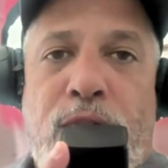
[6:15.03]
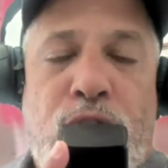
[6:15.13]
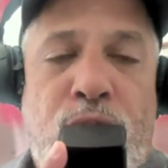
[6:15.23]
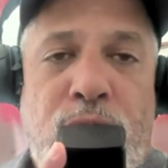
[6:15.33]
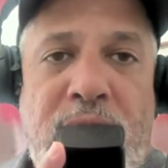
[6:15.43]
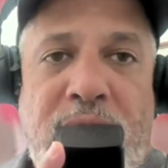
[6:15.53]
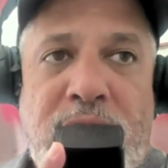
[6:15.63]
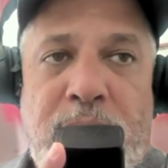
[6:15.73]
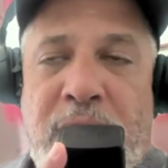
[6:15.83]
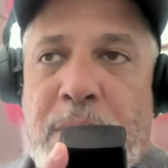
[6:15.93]

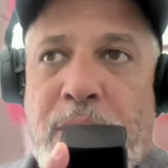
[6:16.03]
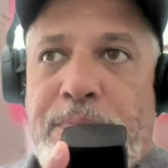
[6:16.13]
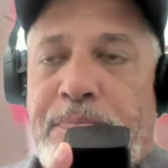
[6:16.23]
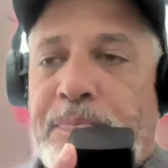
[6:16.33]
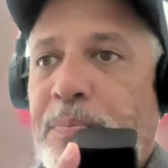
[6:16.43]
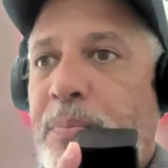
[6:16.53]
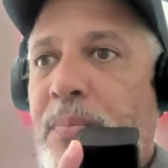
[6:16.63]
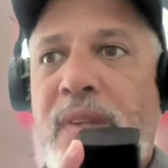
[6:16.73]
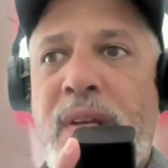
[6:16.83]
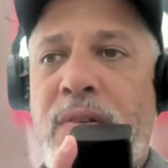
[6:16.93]
2,000 people.
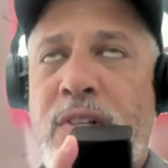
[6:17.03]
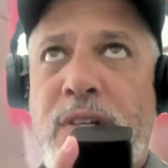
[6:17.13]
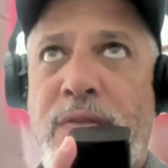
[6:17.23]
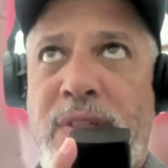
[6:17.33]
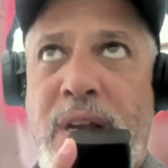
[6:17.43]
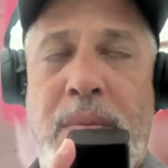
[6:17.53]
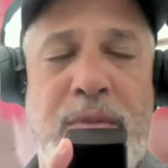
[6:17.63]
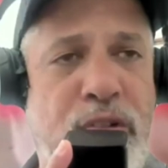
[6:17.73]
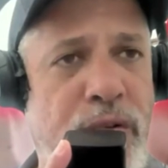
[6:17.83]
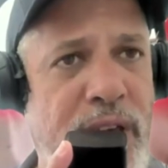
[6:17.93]
Just go for that
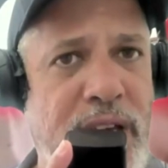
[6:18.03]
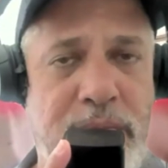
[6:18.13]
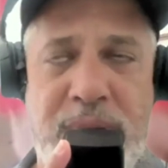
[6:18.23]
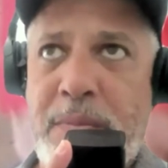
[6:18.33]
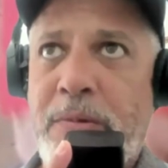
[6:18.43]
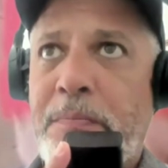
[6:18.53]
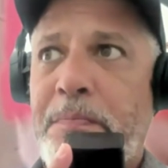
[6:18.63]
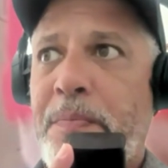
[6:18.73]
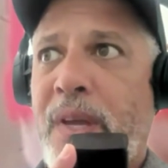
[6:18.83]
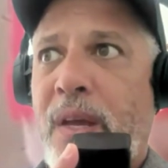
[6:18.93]
number, 2,000 people.
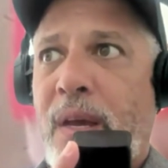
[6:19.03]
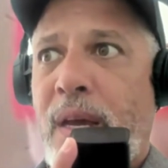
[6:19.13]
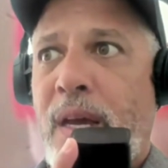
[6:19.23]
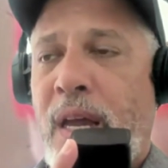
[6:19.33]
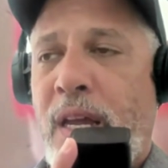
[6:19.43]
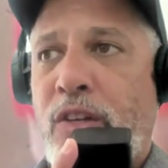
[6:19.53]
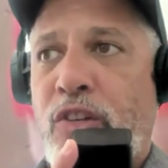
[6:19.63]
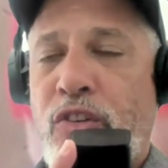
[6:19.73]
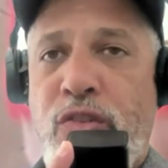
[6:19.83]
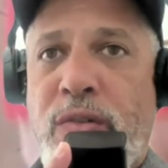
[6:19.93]

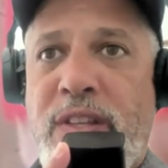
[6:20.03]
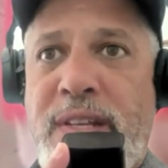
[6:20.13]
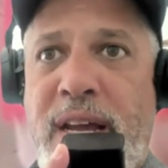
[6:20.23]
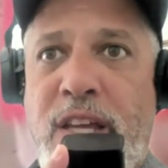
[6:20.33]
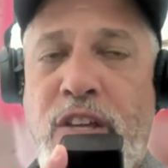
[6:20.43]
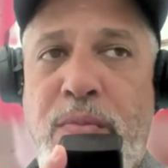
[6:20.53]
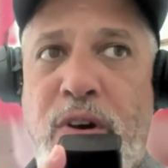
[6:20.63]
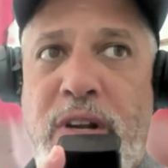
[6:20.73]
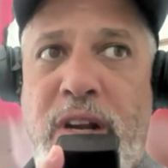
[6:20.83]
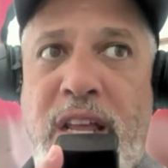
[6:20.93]
And during the day, you
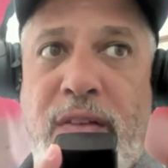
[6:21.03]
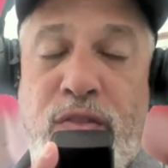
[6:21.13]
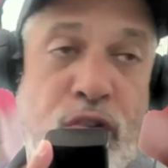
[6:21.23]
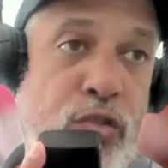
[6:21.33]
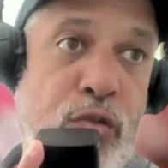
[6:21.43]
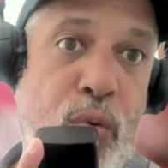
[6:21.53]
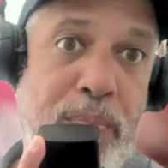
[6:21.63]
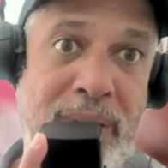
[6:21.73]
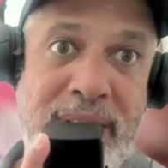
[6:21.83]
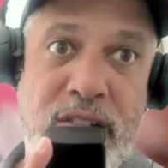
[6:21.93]
might only have two
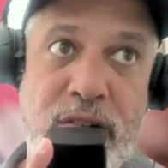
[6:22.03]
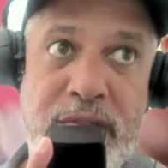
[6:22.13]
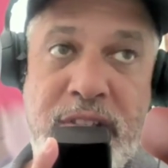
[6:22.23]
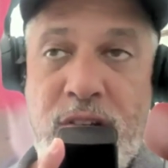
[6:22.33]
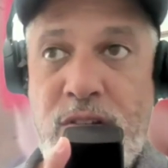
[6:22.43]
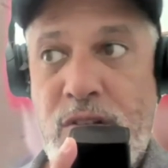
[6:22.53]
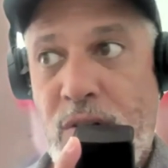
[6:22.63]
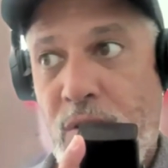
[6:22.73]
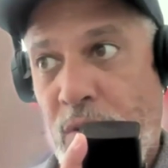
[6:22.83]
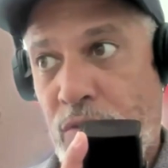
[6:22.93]
police
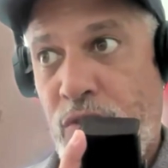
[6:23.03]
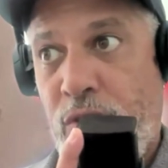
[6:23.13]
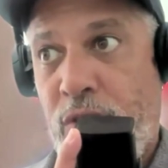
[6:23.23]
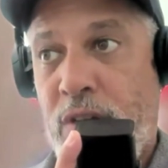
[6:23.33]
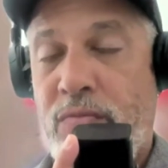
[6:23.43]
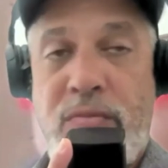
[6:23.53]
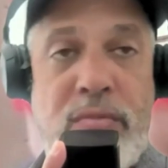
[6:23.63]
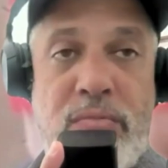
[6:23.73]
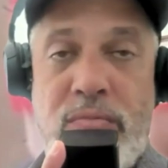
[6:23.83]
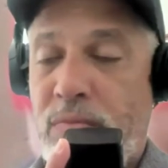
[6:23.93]
officers on duty
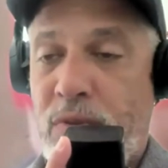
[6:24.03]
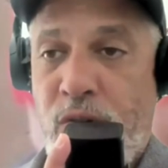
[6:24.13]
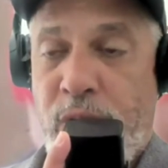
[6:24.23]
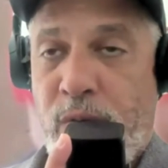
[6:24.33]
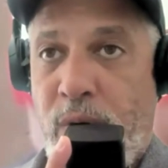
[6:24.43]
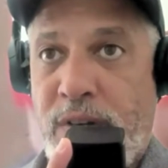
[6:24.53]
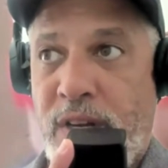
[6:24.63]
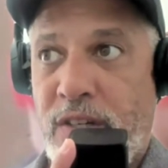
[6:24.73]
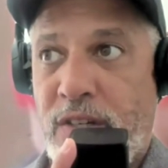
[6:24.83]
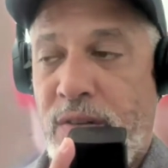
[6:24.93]
doing a
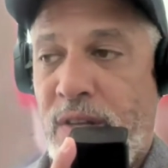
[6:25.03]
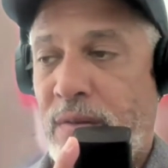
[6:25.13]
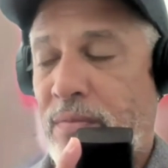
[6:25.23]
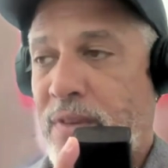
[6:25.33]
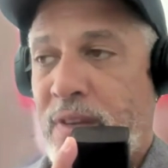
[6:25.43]
rotation.